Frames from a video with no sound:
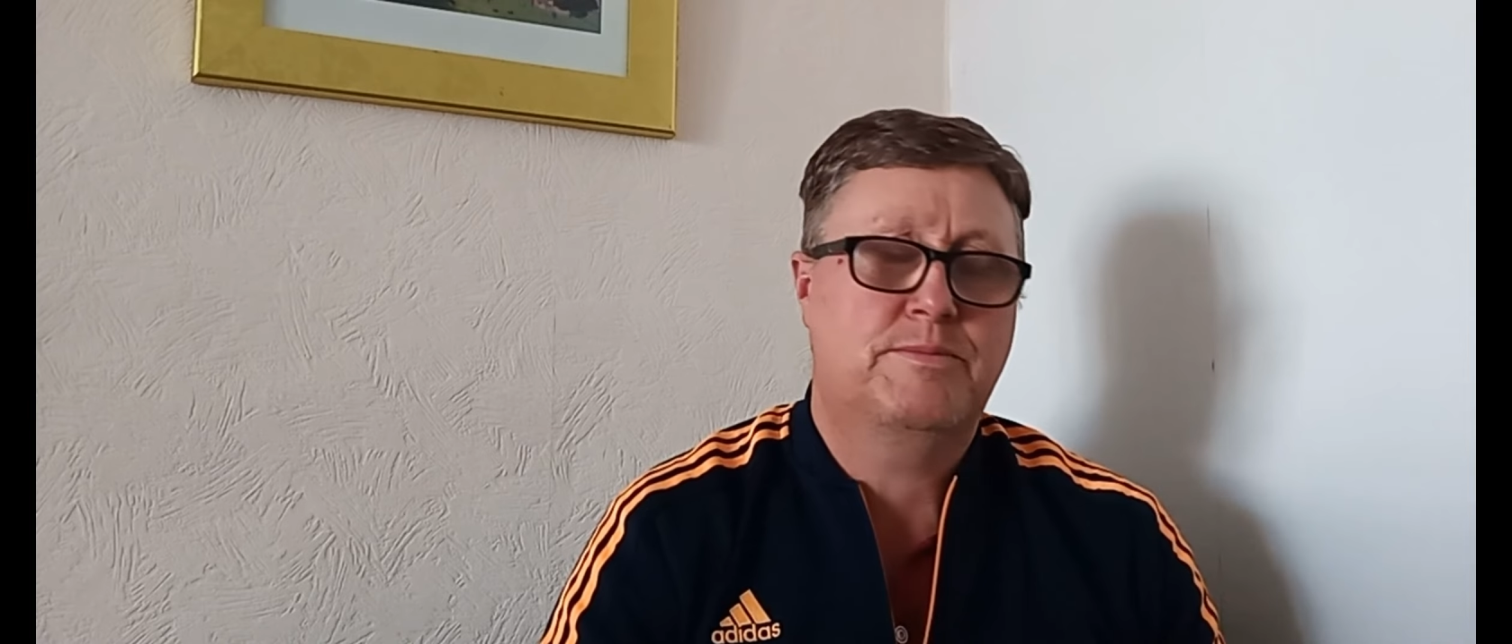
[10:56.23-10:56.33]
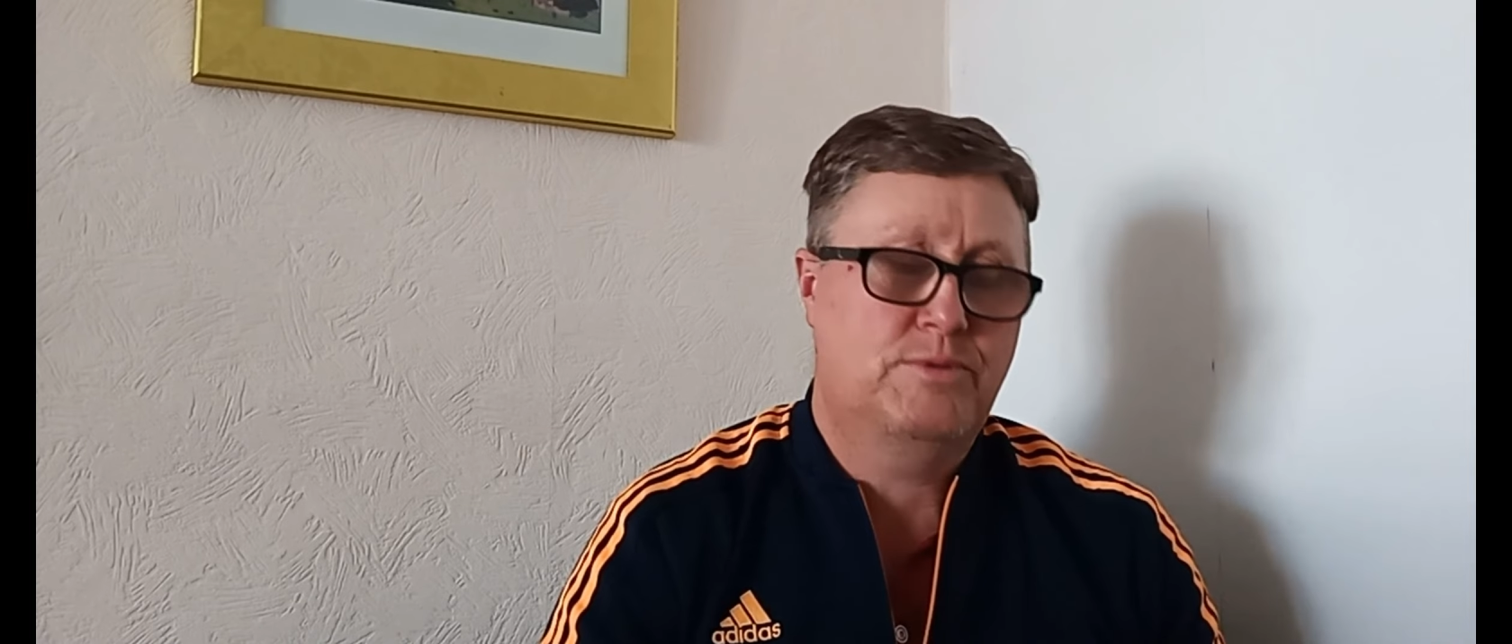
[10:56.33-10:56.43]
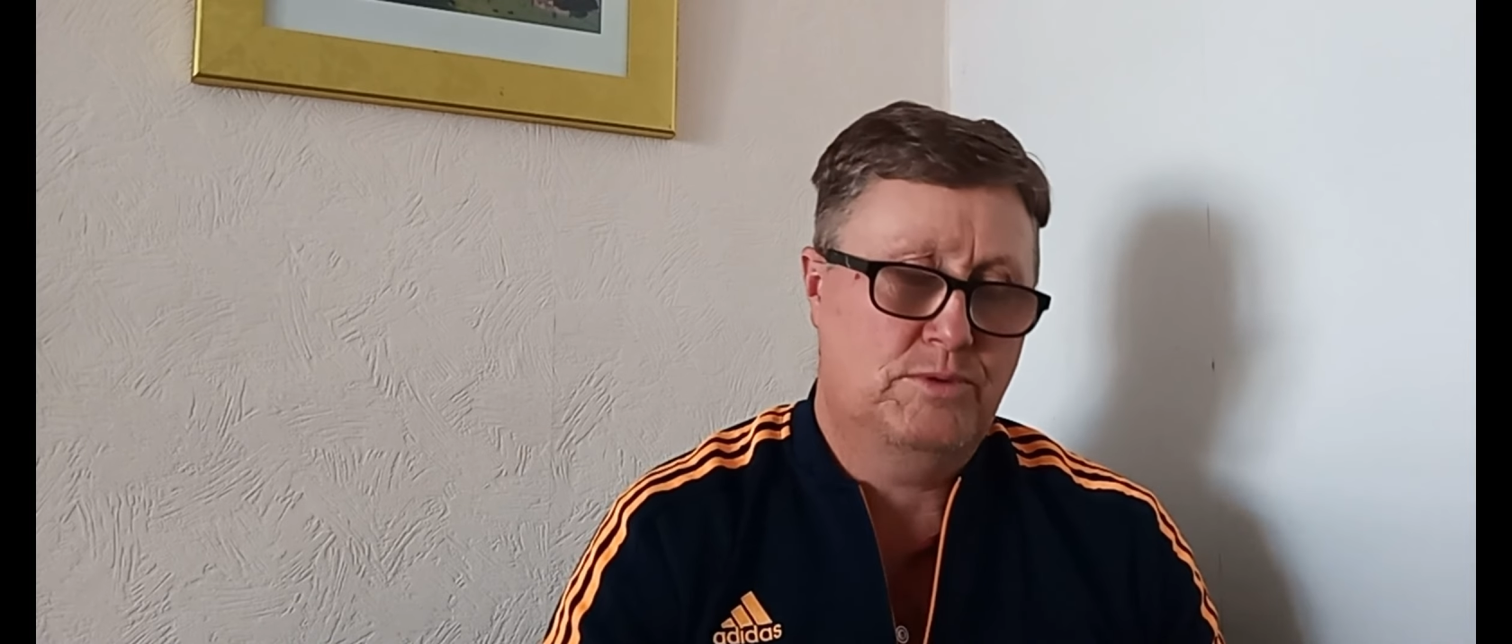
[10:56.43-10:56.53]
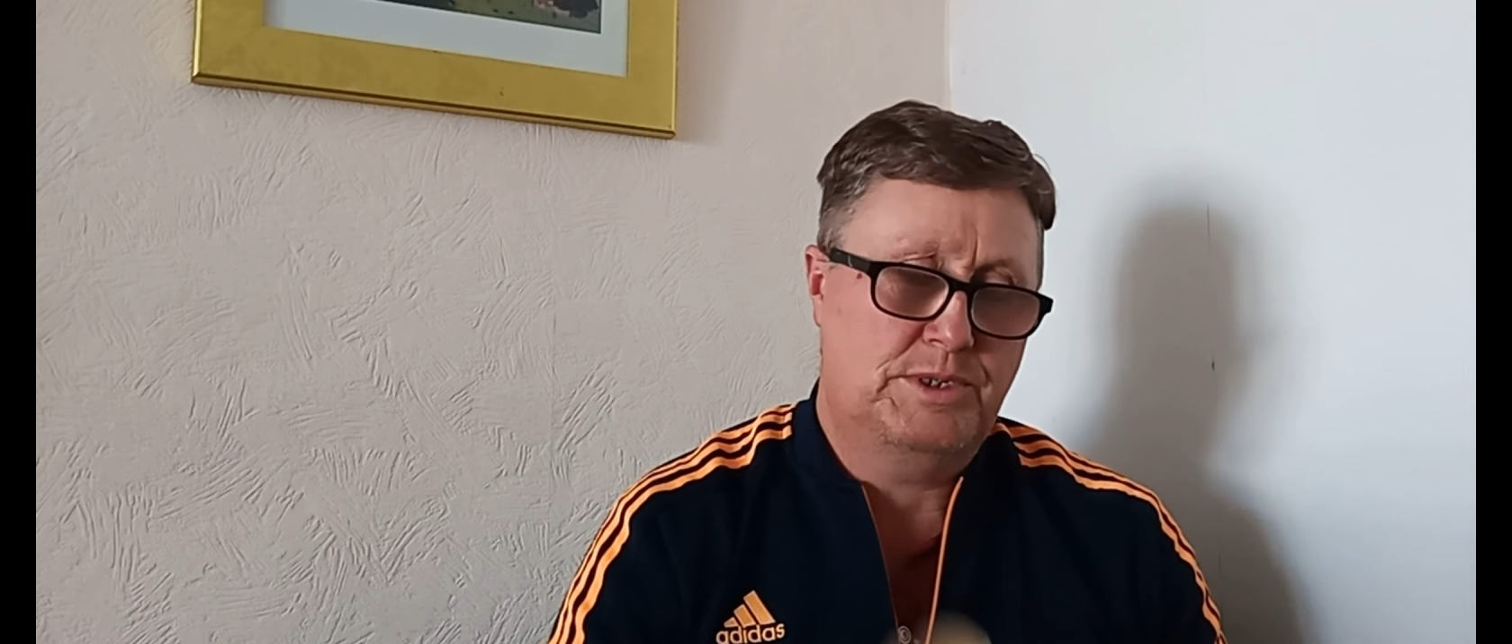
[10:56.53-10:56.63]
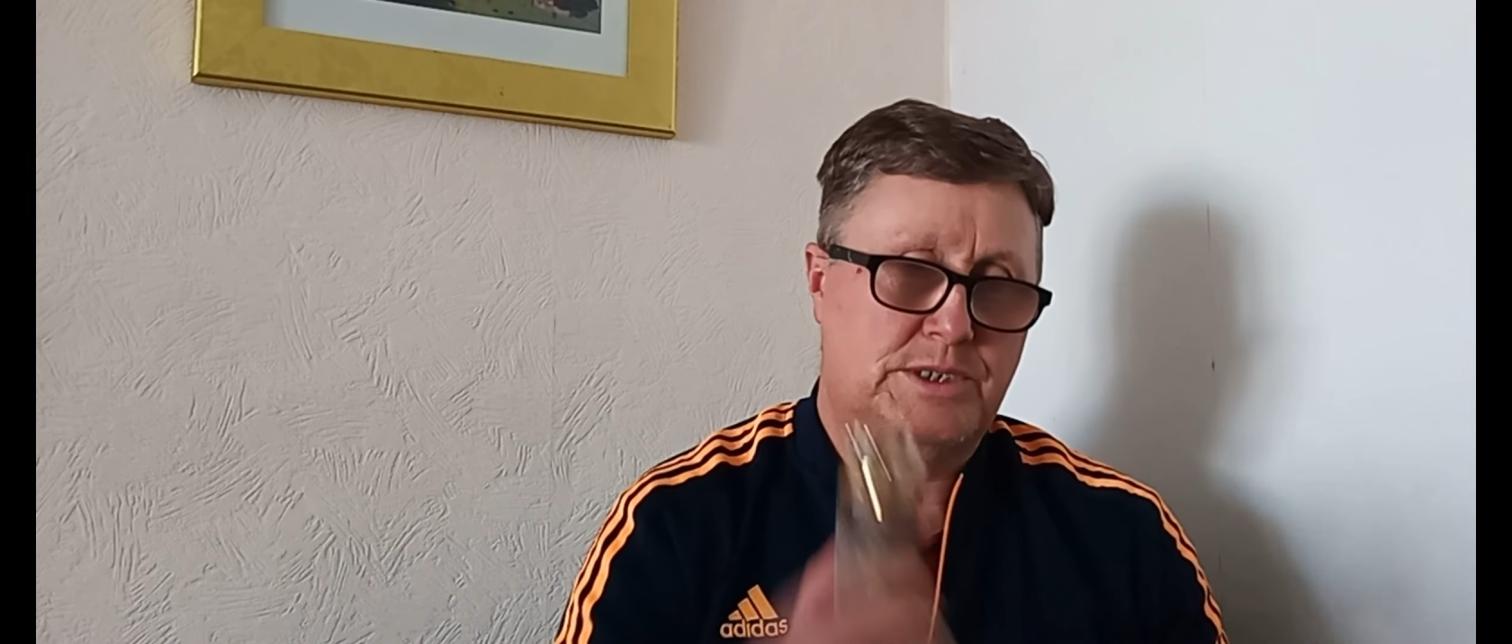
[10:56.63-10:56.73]
have
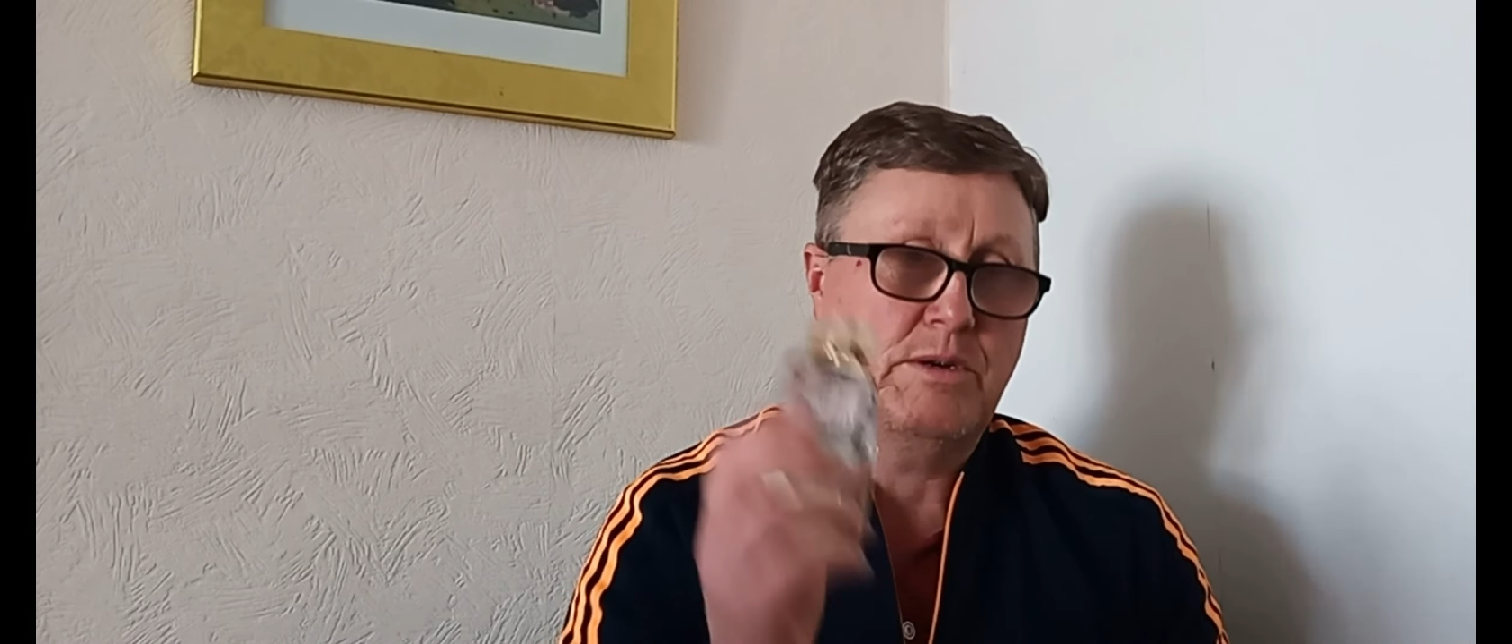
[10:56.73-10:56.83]
bought this.